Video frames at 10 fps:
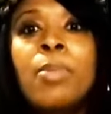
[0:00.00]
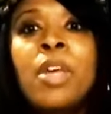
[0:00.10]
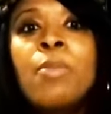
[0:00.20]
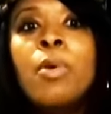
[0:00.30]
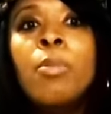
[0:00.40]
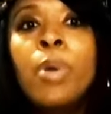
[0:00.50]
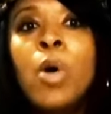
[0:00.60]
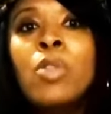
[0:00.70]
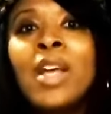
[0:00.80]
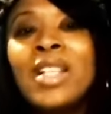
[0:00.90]
the people
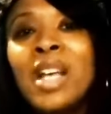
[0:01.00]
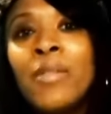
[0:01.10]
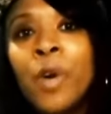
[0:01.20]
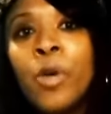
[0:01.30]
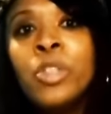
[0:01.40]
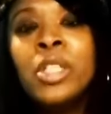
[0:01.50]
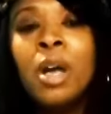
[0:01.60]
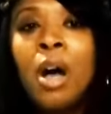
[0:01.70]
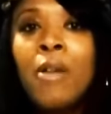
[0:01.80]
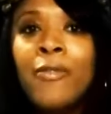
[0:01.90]
both as diversion version
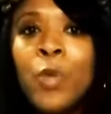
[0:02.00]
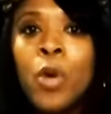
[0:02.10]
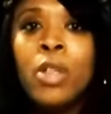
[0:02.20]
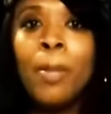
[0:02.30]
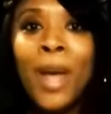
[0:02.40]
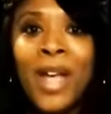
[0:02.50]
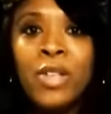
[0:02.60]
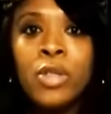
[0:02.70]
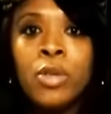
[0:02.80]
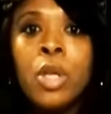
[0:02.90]
of for the
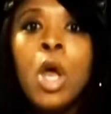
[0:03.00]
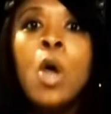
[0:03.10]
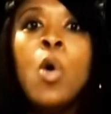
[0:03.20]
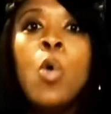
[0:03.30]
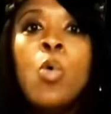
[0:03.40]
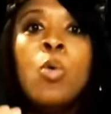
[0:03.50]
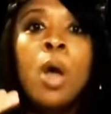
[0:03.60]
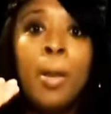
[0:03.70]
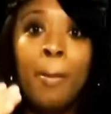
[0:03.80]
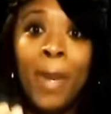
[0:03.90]
masters who
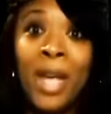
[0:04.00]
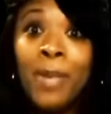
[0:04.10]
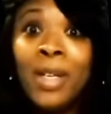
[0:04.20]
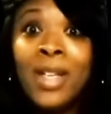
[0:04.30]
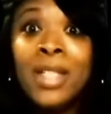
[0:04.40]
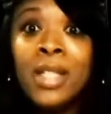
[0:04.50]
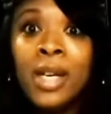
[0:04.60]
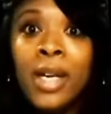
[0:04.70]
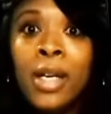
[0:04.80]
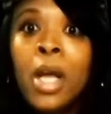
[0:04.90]
may be
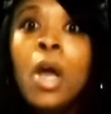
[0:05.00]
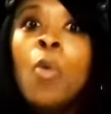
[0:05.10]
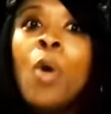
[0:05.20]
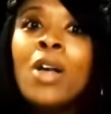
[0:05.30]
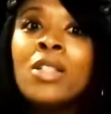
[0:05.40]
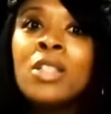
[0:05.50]
listening while